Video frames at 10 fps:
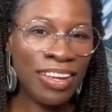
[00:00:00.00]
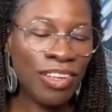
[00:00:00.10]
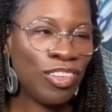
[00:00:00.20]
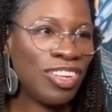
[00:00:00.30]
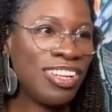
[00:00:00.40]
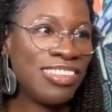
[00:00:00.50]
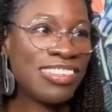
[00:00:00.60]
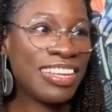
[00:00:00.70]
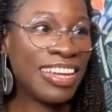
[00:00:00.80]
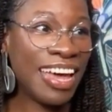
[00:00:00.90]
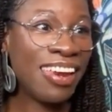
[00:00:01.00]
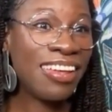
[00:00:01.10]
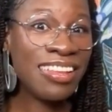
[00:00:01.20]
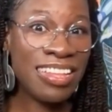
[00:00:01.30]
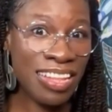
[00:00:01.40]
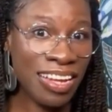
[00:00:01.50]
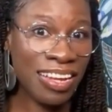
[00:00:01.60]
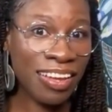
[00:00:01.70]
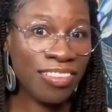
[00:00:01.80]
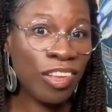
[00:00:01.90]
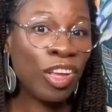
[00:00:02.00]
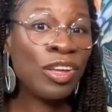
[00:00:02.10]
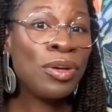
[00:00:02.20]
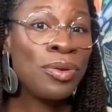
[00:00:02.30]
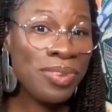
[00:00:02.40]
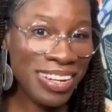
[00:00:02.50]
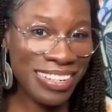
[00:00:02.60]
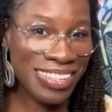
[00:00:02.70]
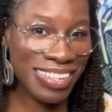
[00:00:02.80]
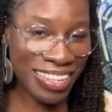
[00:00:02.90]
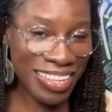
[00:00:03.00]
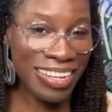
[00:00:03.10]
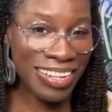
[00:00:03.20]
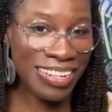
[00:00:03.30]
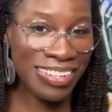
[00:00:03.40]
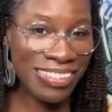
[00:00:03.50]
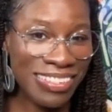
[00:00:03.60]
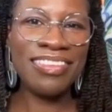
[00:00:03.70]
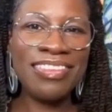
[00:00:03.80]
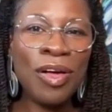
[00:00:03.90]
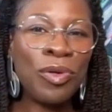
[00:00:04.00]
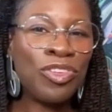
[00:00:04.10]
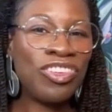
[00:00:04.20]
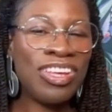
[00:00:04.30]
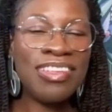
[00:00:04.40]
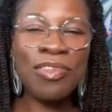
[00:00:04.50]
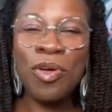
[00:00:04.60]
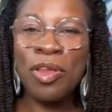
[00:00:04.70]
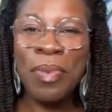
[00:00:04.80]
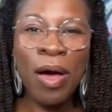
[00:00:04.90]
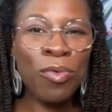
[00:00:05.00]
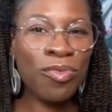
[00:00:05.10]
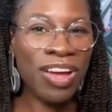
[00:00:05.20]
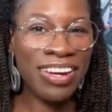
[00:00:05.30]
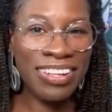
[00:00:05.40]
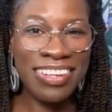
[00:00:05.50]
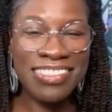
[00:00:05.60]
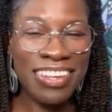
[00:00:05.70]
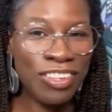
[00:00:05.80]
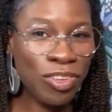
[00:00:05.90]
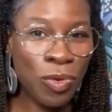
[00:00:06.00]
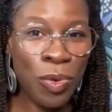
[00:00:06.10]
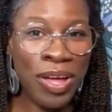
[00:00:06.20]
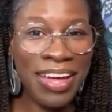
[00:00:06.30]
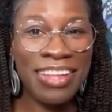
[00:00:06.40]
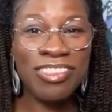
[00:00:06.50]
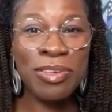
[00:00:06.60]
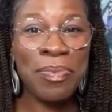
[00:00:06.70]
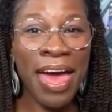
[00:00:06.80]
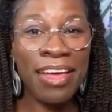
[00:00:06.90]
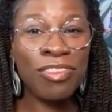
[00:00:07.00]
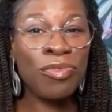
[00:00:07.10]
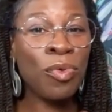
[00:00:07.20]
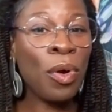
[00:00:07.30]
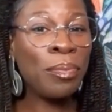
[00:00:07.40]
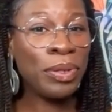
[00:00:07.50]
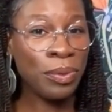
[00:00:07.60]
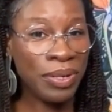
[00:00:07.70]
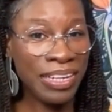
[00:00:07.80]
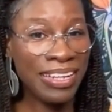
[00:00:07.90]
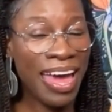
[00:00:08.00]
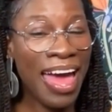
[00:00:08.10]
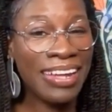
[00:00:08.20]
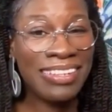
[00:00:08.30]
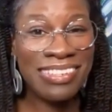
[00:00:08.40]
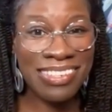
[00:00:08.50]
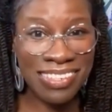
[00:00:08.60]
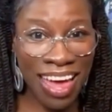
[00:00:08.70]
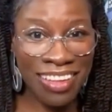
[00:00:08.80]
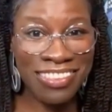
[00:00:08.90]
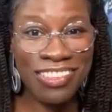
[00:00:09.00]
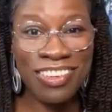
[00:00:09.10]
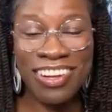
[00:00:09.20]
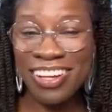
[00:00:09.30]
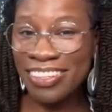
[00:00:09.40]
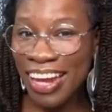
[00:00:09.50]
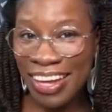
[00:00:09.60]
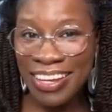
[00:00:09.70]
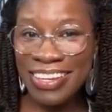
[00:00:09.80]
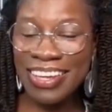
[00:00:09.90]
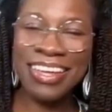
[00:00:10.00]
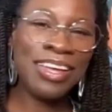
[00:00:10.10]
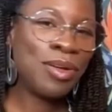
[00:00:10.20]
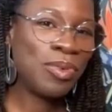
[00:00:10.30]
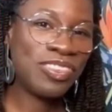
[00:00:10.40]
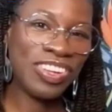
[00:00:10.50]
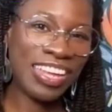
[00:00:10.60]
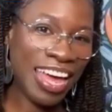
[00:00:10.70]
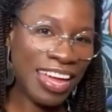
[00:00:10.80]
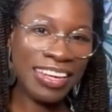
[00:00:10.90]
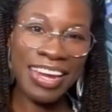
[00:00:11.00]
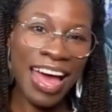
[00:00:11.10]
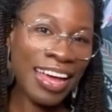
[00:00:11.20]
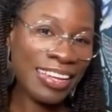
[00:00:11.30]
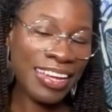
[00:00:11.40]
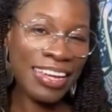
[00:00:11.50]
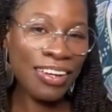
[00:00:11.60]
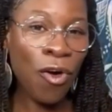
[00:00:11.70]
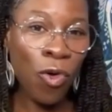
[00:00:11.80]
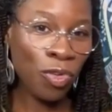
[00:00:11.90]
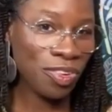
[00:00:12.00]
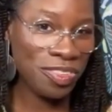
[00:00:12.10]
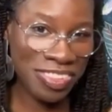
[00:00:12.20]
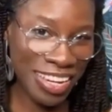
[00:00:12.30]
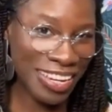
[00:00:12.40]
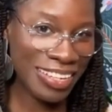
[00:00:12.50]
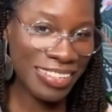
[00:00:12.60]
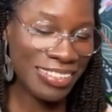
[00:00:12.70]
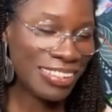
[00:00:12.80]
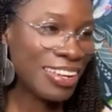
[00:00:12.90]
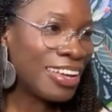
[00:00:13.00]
She's getting the things, curating the things. So she is all about readiness and joy, and she packs for beauty and disaster alike, which again, I can understand.